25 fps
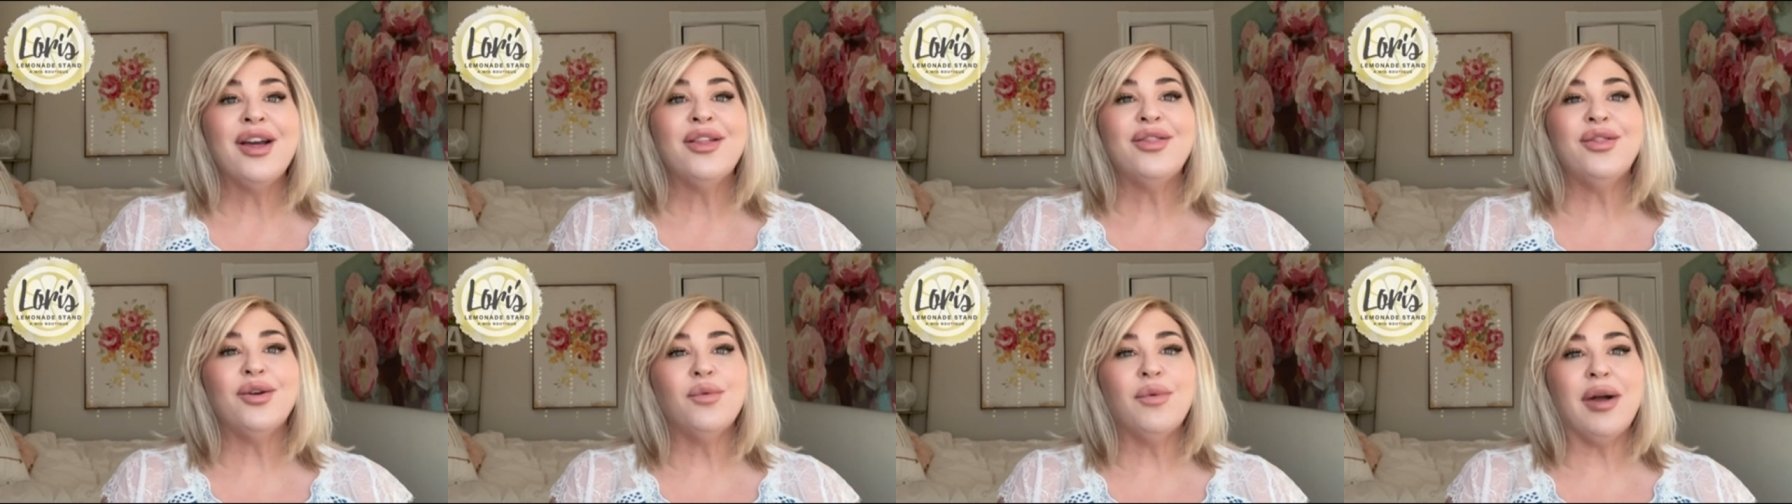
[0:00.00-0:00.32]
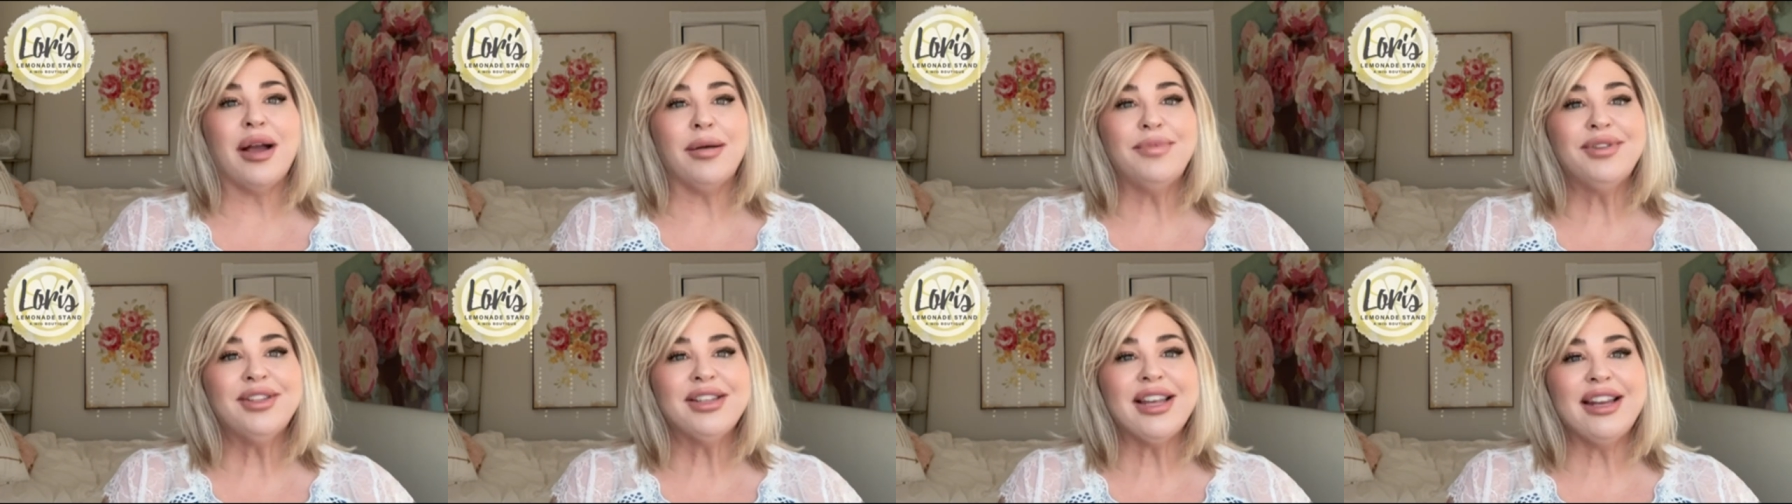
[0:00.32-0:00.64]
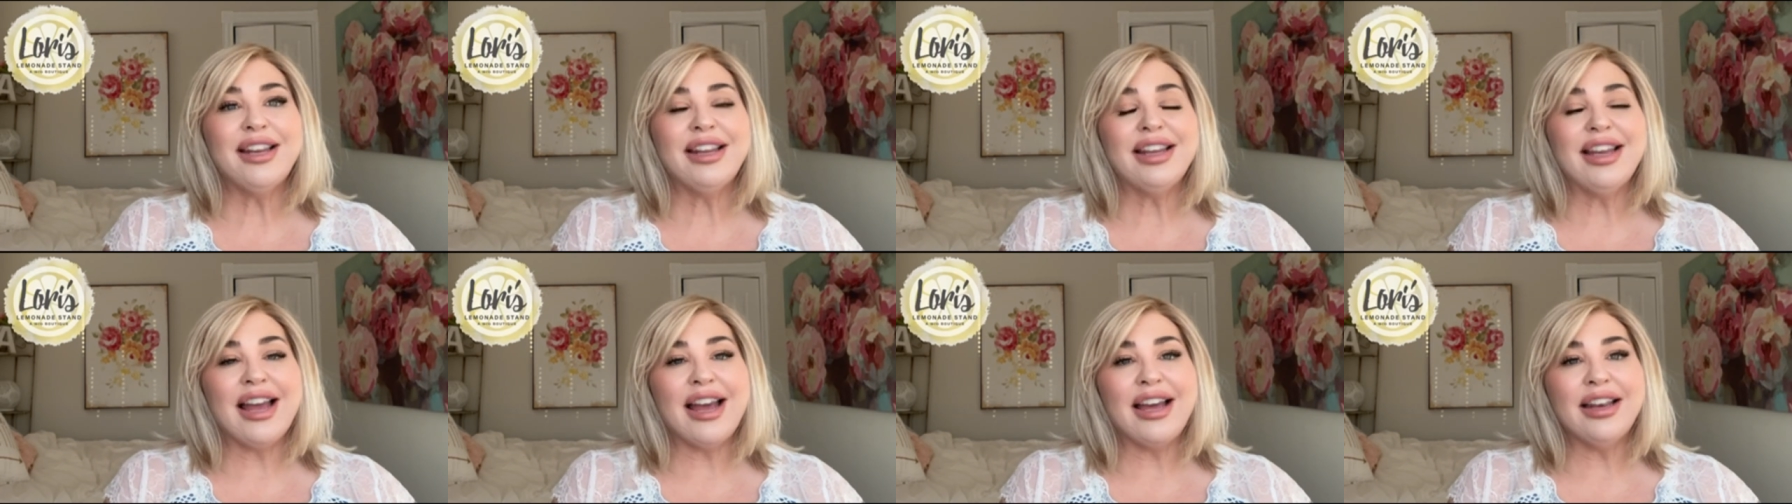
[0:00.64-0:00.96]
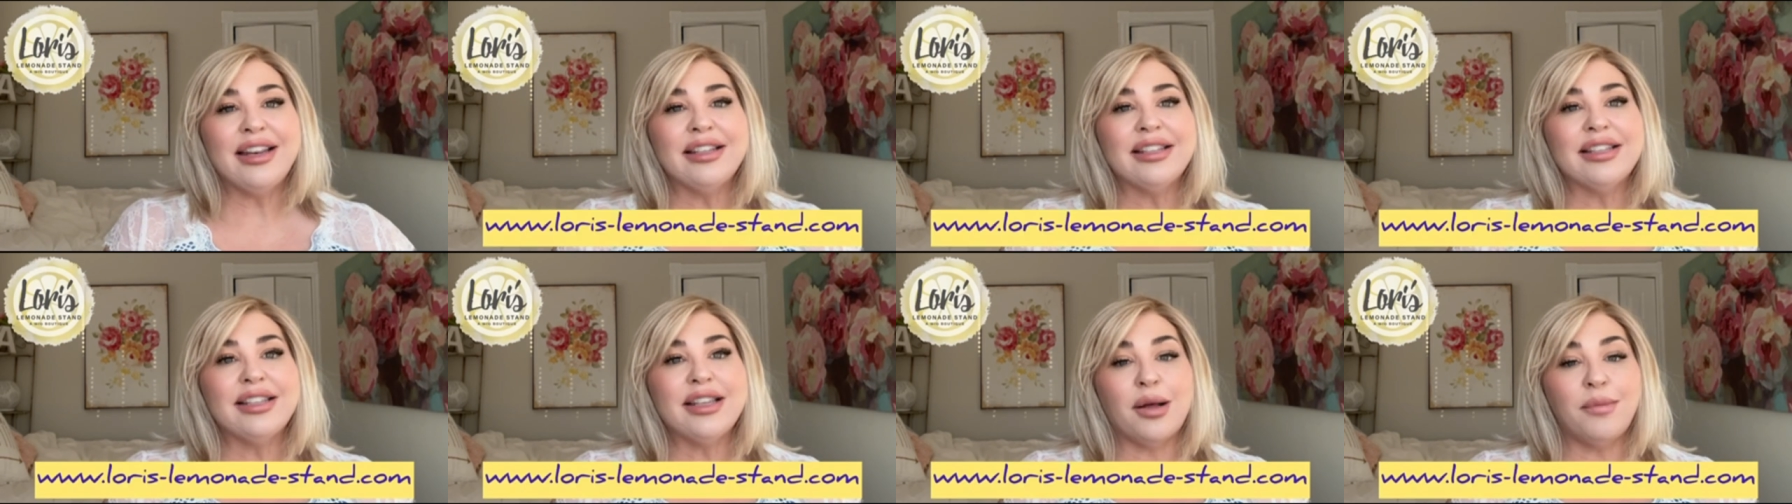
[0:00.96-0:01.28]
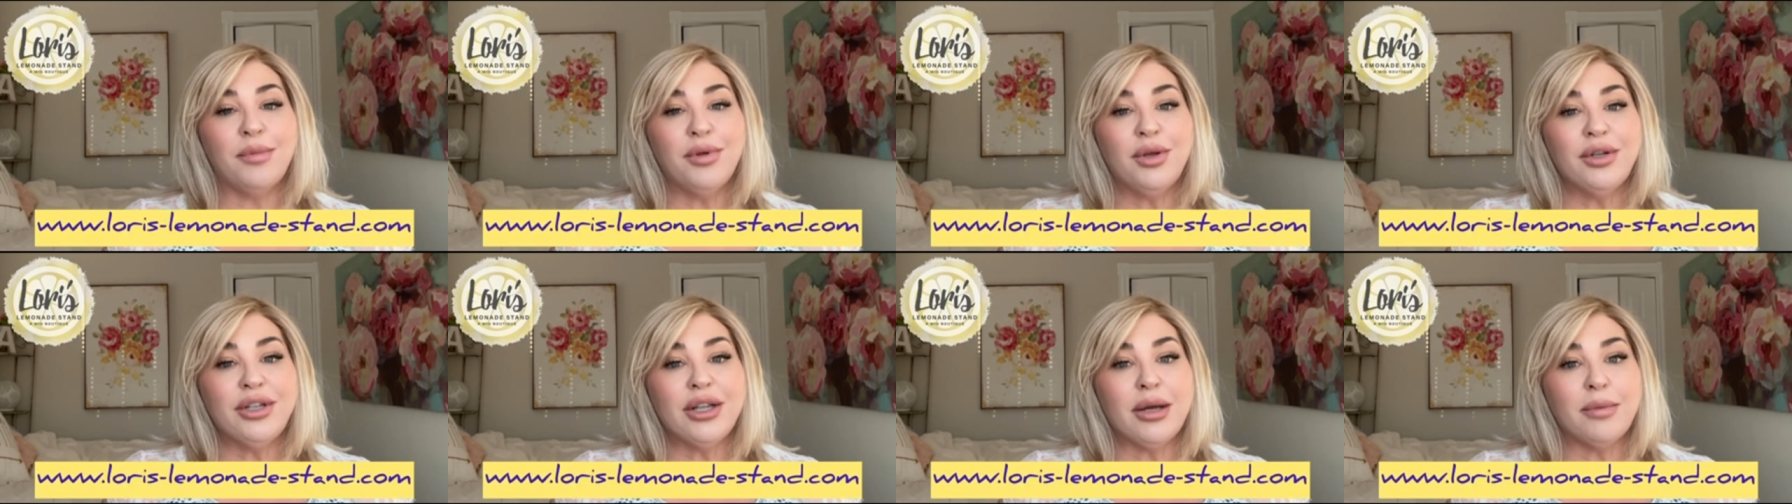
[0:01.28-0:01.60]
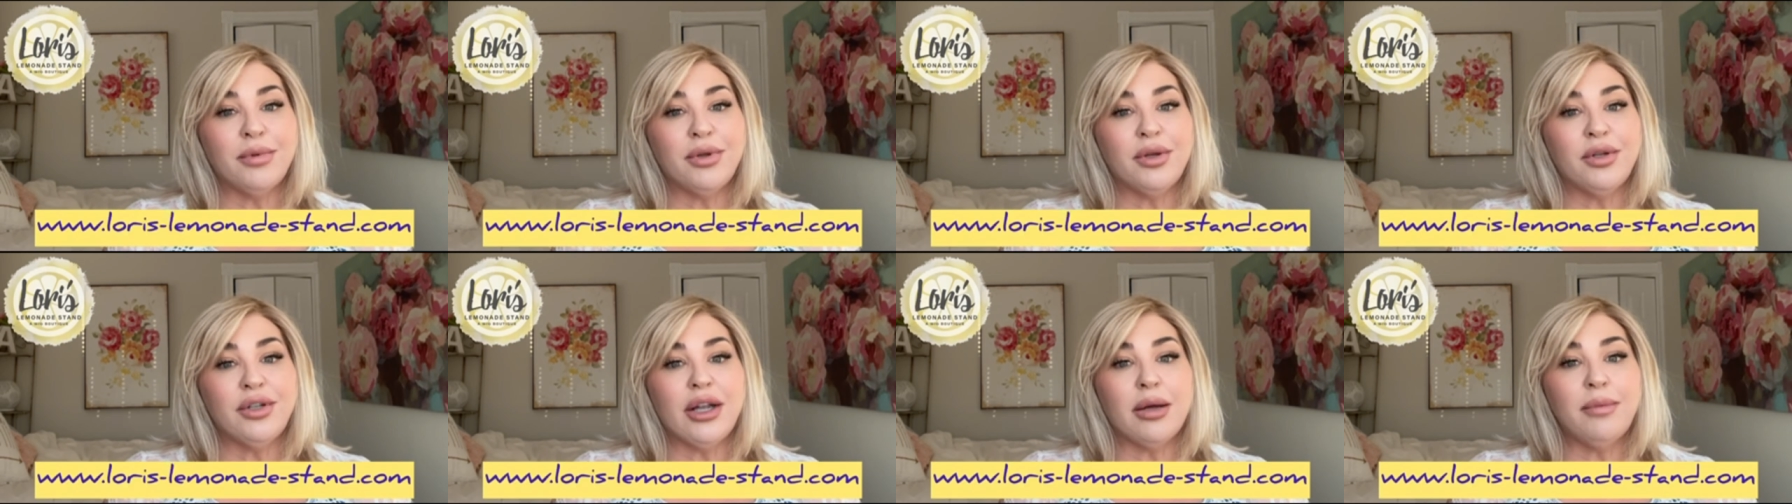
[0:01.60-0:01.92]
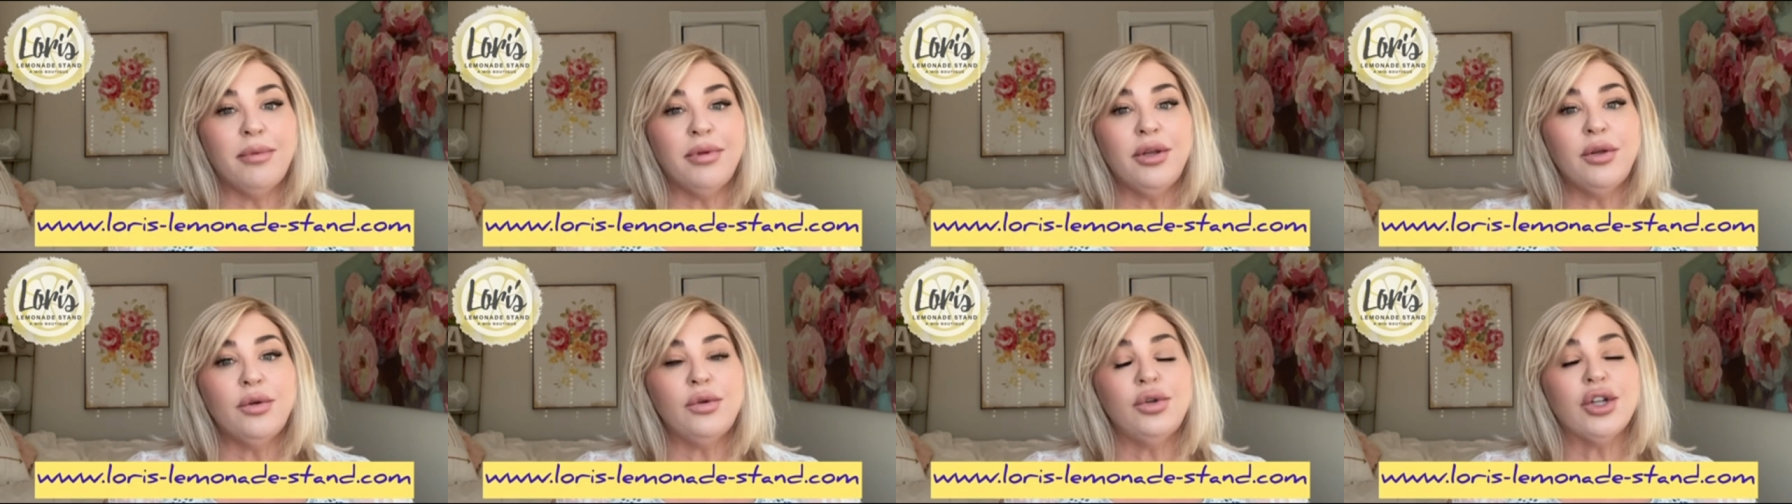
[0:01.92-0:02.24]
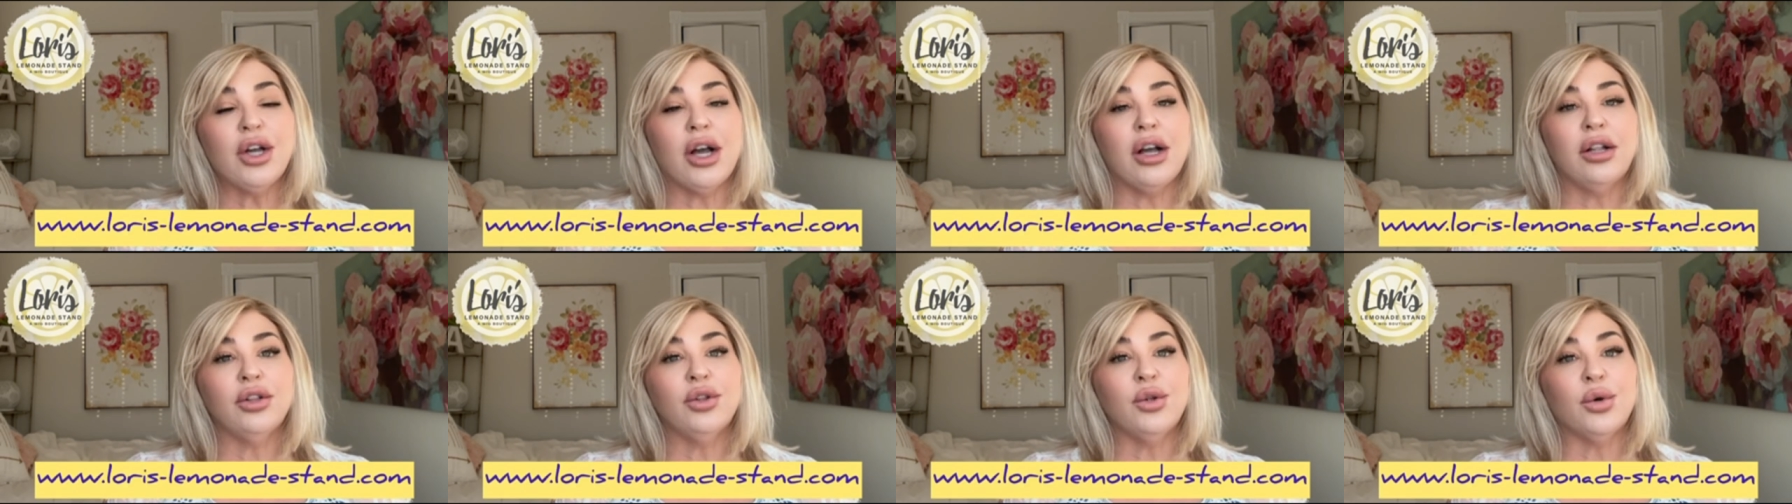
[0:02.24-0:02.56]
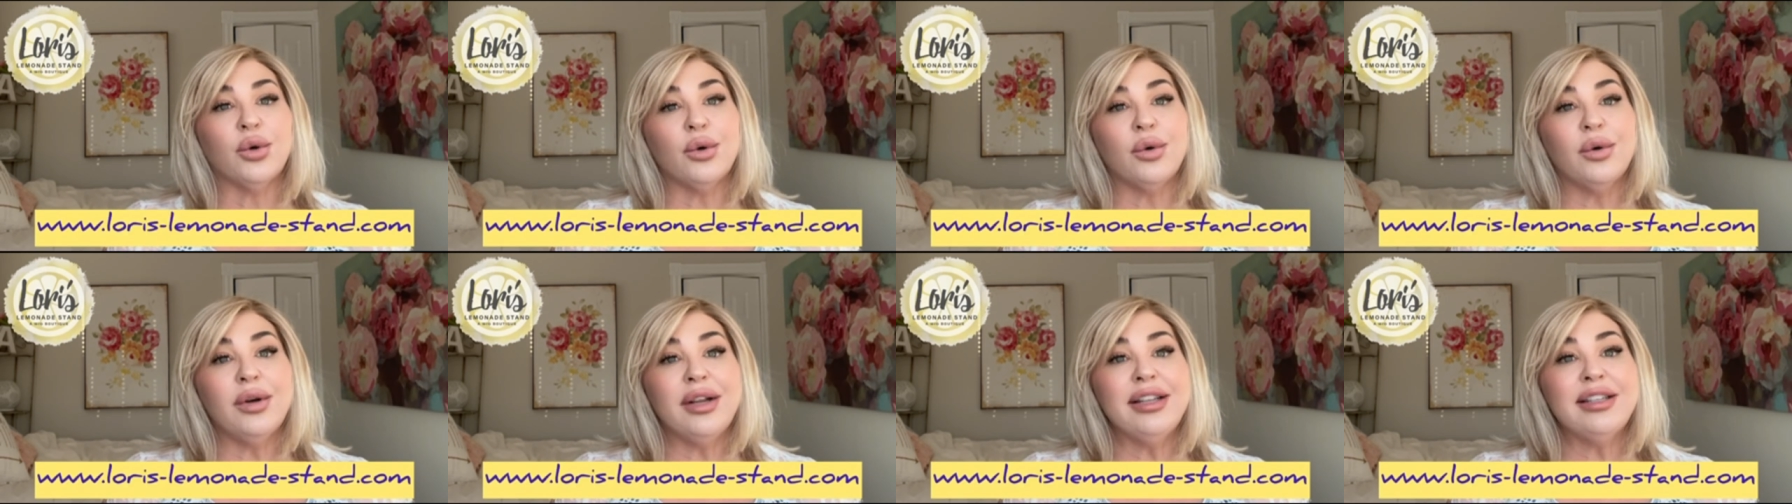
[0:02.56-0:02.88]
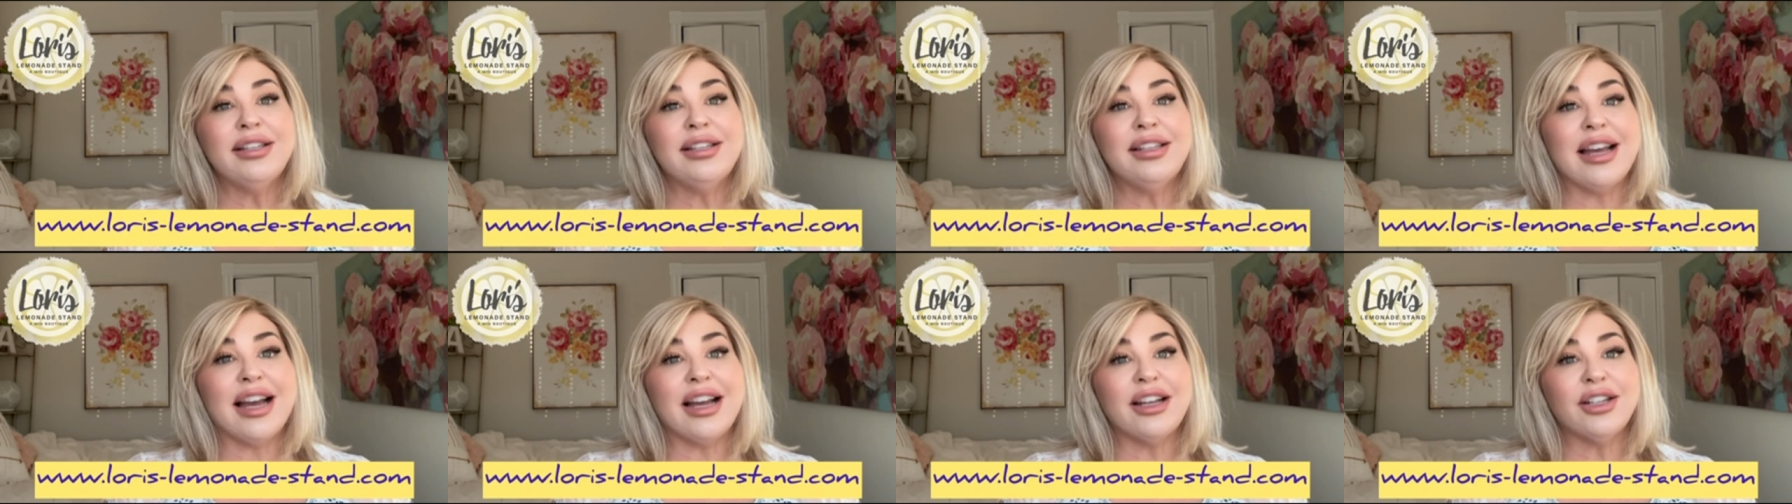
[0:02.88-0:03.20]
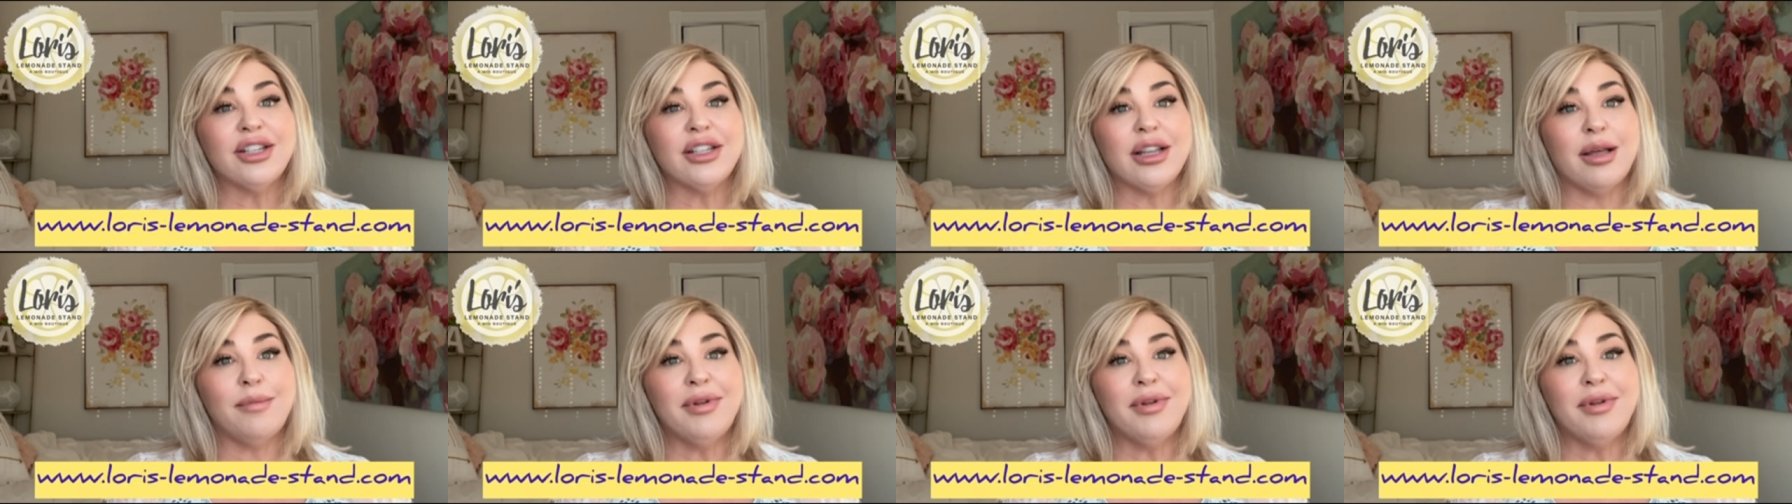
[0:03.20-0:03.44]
The website again is wwwlauries